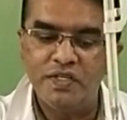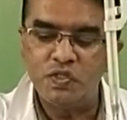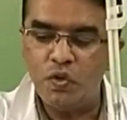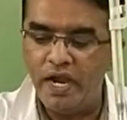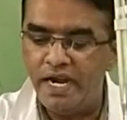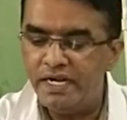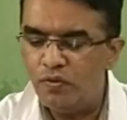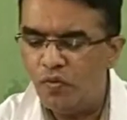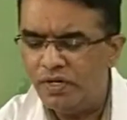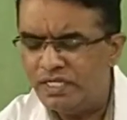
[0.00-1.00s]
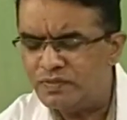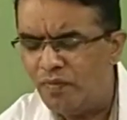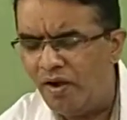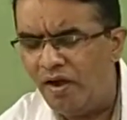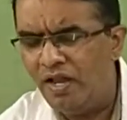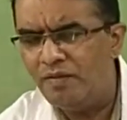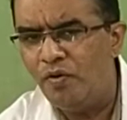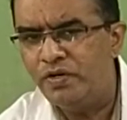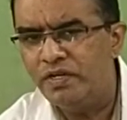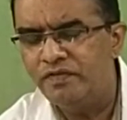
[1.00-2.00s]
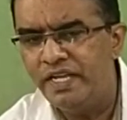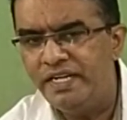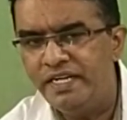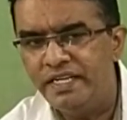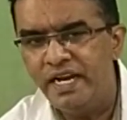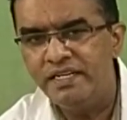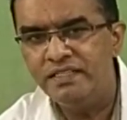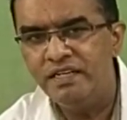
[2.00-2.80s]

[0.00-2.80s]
So I added only small amount of the indicator,